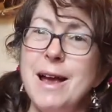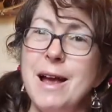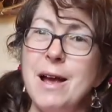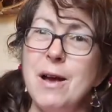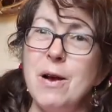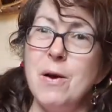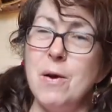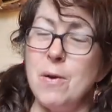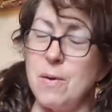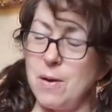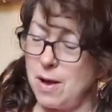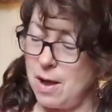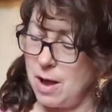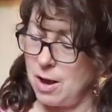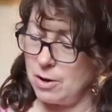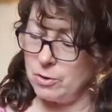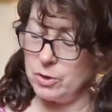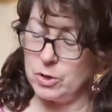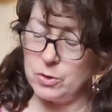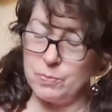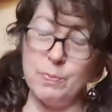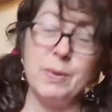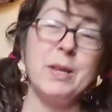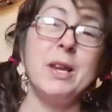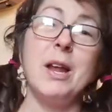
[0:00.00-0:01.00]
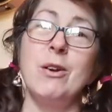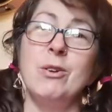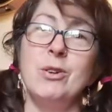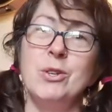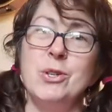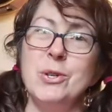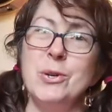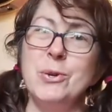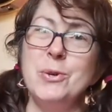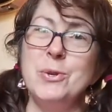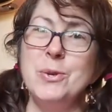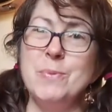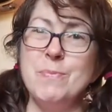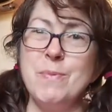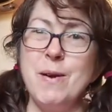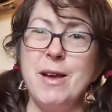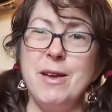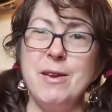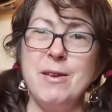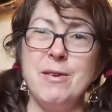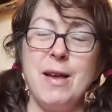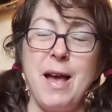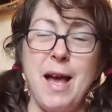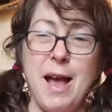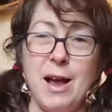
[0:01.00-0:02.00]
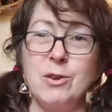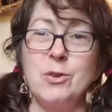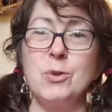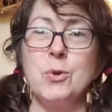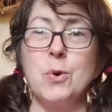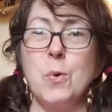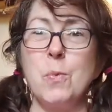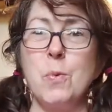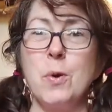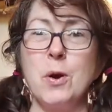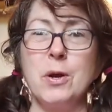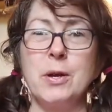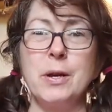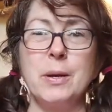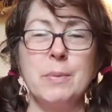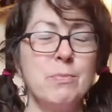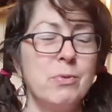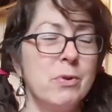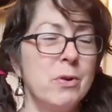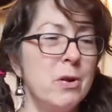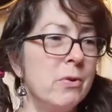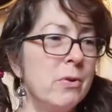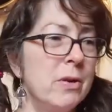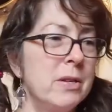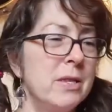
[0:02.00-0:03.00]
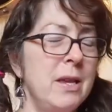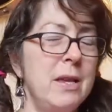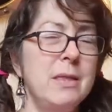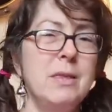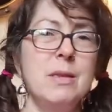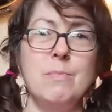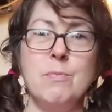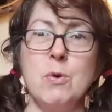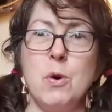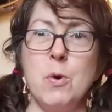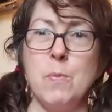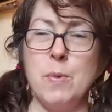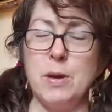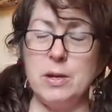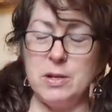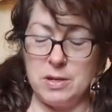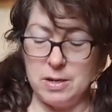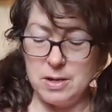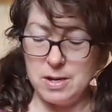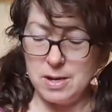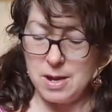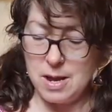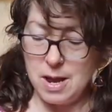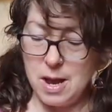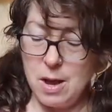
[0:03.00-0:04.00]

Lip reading: now, I'll show you my actual work in progress at the moment,